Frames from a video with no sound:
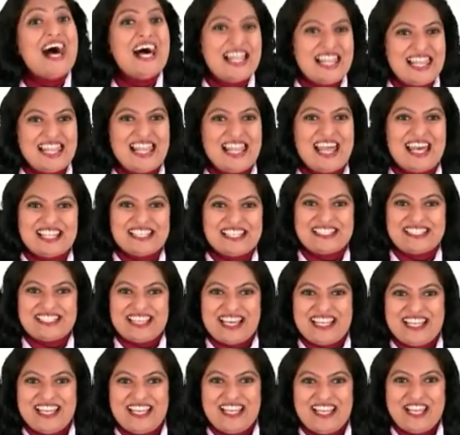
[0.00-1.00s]
Let us
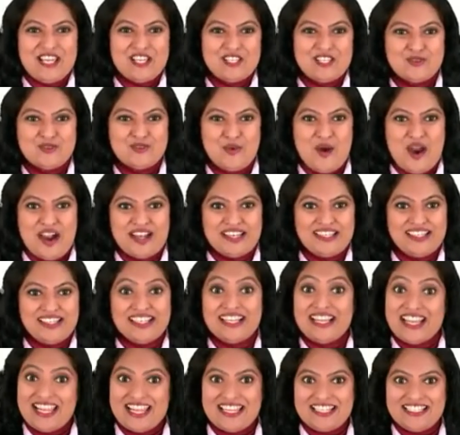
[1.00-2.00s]
study each one
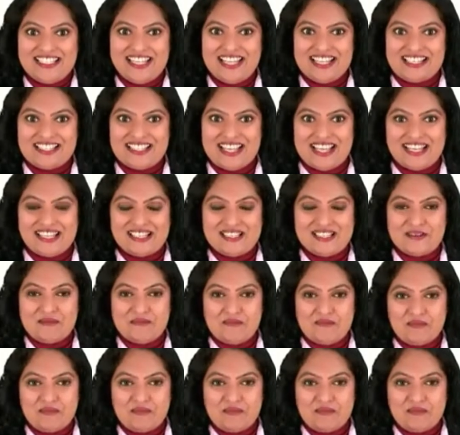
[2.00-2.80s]
in detail.